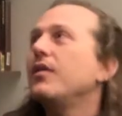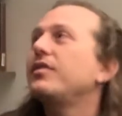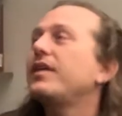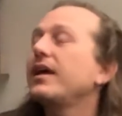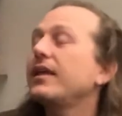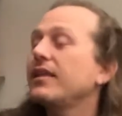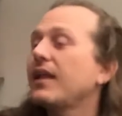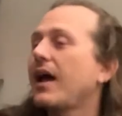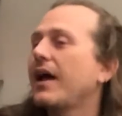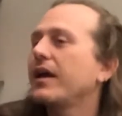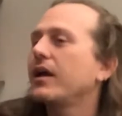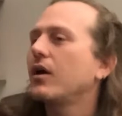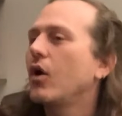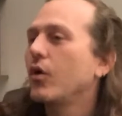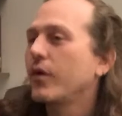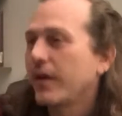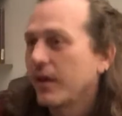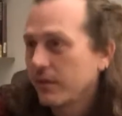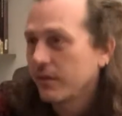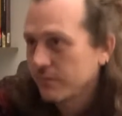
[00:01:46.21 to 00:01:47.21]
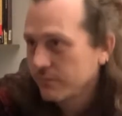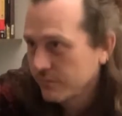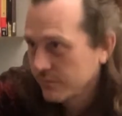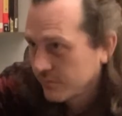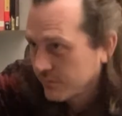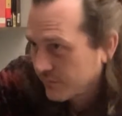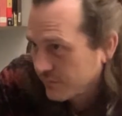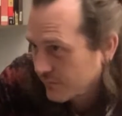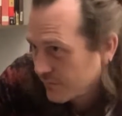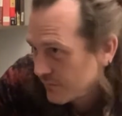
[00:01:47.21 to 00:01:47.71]
They like, okay,
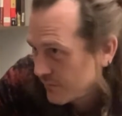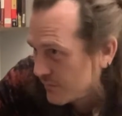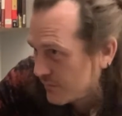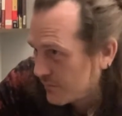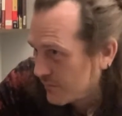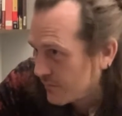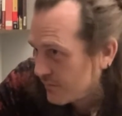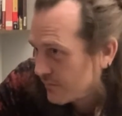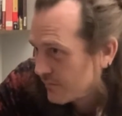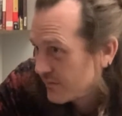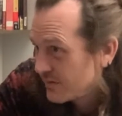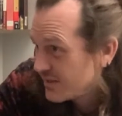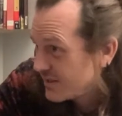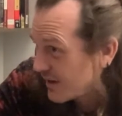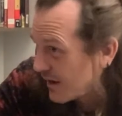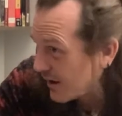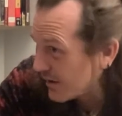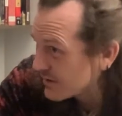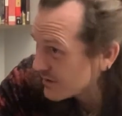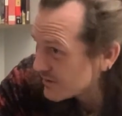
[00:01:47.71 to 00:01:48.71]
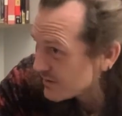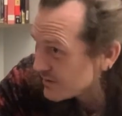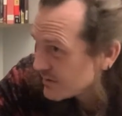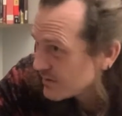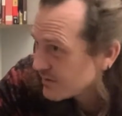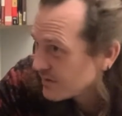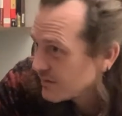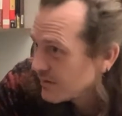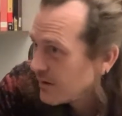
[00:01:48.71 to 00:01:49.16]
sex.